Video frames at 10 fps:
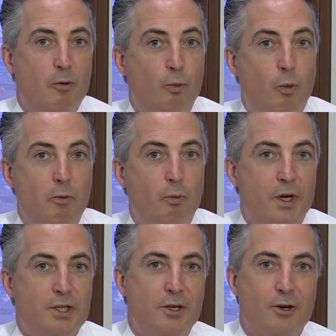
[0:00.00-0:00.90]

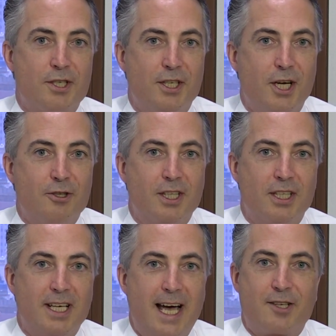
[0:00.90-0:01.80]
One should also note
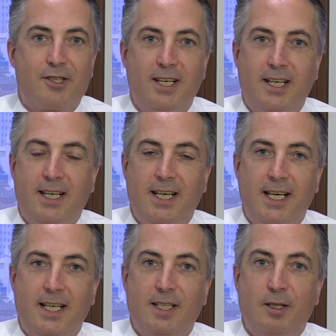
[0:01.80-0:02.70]
that actually
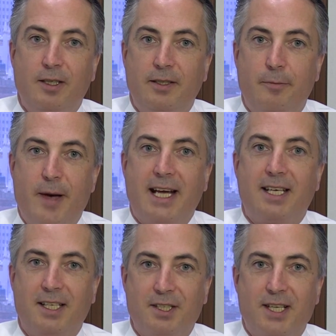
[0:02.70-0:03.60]
in the
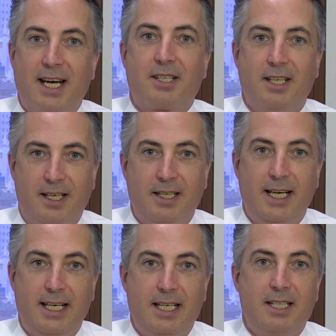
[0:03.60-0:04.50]
banking sector
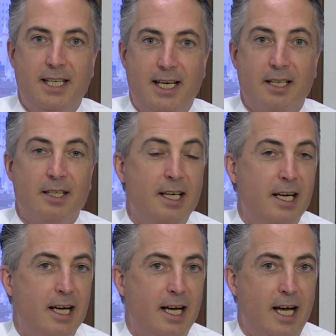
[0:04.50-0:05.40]
in India,
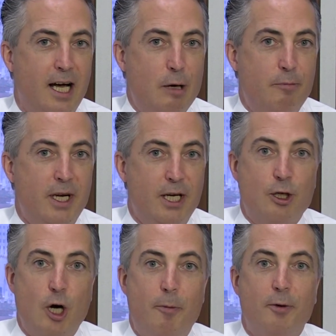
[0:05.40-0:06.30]
in
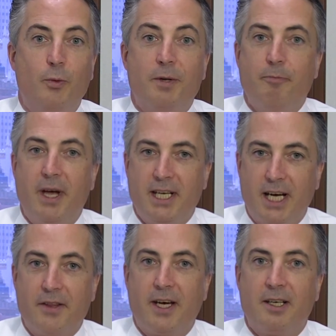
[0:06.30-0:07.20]
common with many
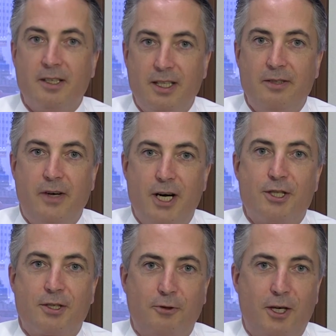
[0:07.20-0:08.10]
other
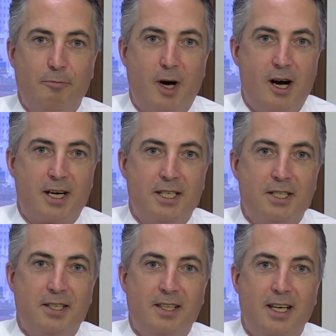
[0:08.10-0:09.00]
faster growing markets,